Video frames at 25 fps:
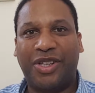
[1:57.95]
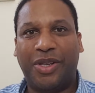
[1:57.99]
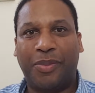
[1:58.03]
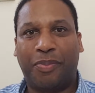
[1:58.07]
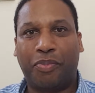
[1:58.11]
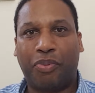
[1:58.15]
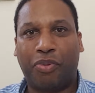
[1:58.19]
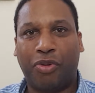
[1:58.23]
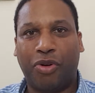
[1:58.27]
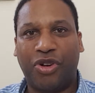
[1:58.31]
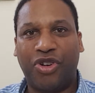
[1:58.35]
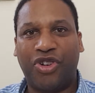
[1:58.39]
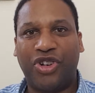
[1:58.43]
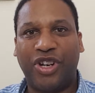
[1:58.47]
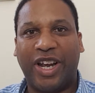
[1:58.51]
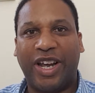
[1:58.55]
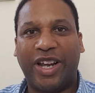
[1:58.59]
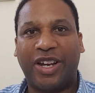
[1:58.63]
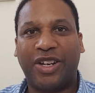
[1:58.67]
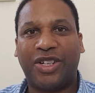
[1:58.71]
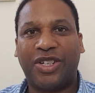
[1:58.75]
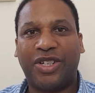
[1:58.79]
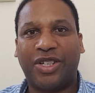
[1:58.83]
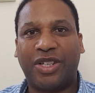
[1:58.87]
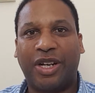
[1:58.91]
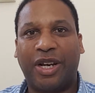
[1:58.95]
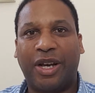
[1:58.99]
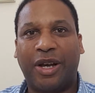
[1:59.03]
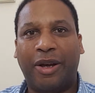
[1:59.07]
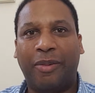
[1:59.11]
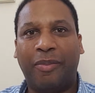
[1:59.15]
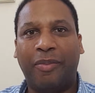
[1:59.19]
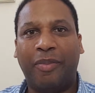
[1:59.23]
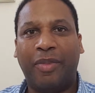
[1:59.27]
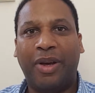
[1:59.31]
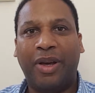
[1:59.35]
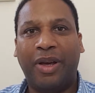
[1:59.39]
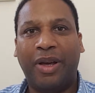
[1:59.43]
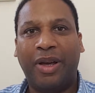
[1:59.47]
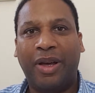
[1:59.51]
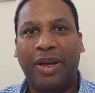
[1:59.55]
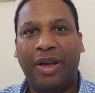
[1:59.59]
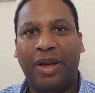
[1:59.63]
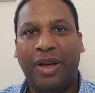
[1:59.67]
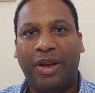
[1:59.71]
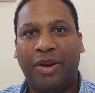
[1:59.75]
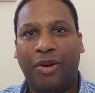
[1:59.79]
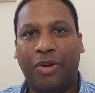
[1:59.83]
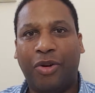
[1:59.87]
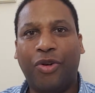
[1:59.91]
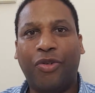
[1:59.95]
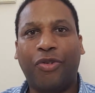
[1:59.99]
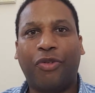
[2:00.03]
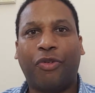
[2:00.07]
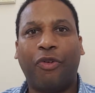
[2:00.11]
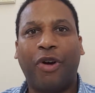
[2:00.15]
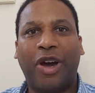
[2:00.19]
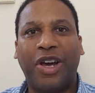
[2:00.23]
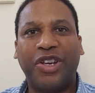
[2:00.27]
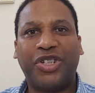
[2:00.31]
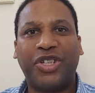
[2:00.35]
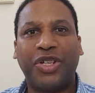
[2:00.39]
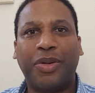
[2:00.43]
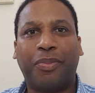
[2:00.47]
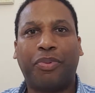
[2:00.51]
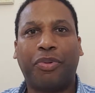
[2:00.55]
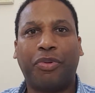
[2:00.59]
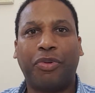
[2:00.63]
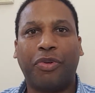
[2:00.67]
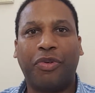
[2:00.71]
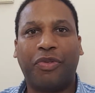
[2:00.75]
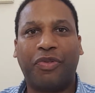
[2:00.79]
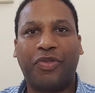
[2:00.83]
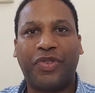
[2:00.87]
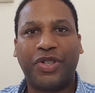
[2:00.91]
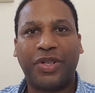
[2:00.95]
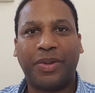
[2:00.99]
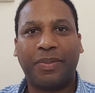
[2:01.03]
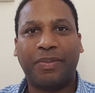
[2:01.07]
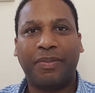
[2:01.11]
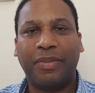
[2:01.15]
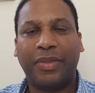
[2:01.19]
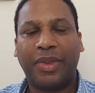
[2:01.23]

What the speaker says: the project authorized and approved.